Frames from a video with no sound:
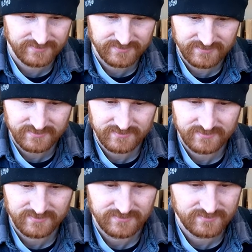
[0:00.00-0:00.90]

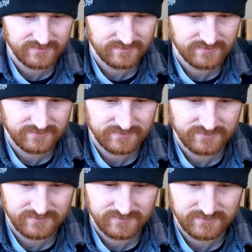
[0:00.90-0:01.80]

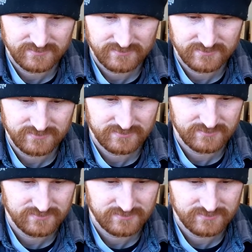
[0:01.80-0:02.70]

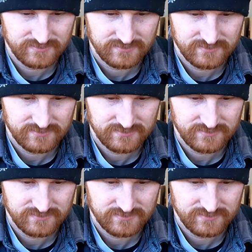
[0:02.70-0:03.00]
[no speech]